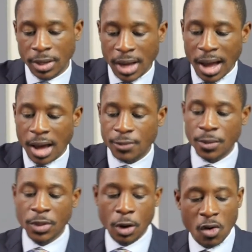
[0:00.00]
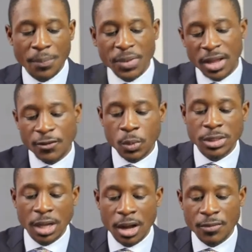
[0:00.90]
God from the corrupting influence
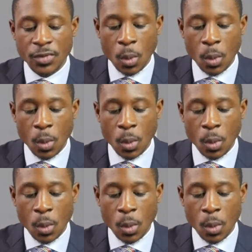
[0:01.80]
of the